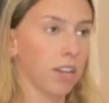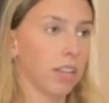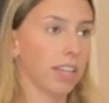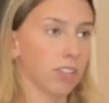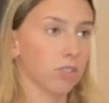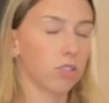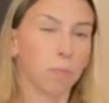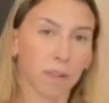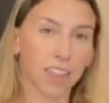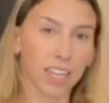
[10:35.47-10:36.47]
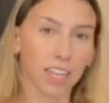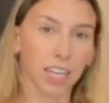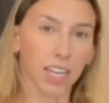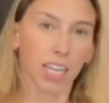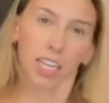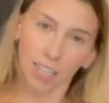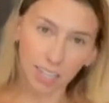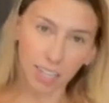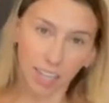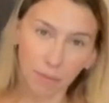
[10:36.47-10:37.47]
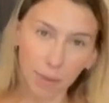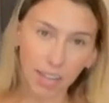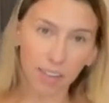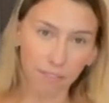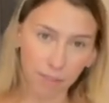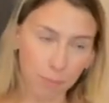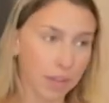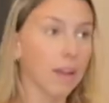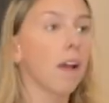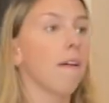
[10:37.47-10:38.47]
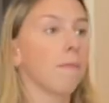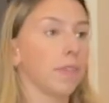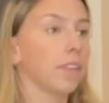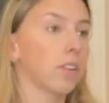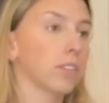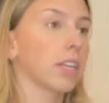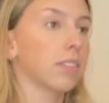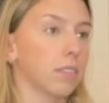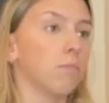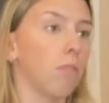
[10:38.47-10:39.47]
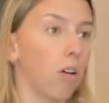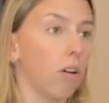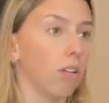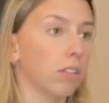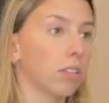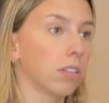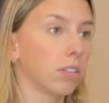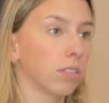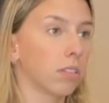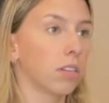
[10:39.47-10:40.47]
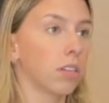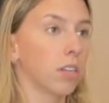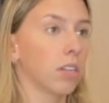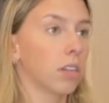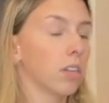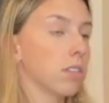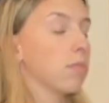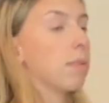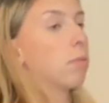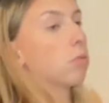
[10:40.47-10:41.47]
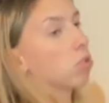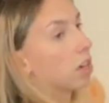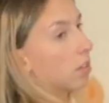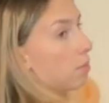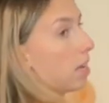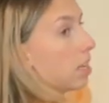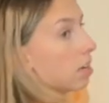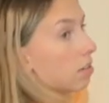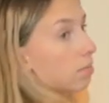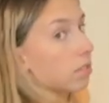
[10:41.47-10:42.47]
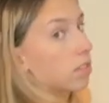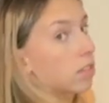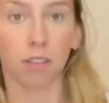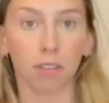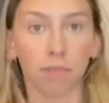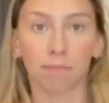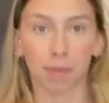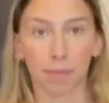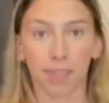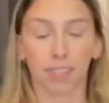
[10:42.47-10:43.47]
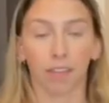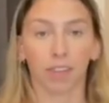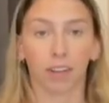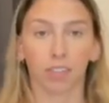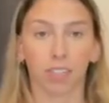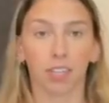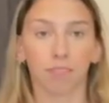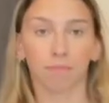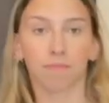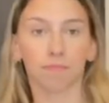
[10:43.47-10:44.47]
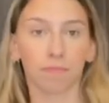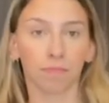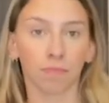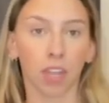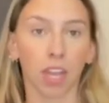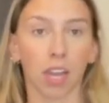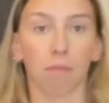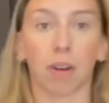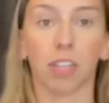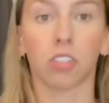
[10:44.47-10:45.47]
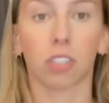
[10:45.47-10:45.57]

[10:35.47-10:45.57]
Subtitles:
Like they're super thin. You get me? You feel me? These are size small. So maybe we'll try on the mediums. Maybe 7 out of 10. Might just